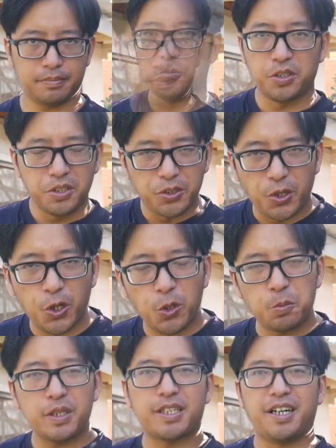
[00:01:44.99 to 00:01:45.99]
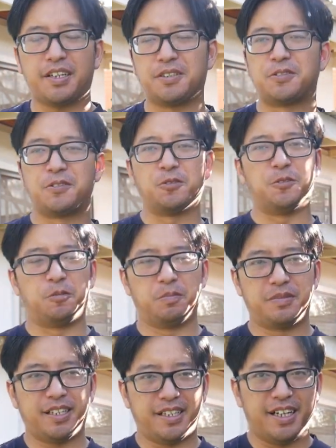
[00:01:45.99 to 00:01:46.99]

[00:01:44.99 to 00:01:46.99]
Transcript: We know we can't assume that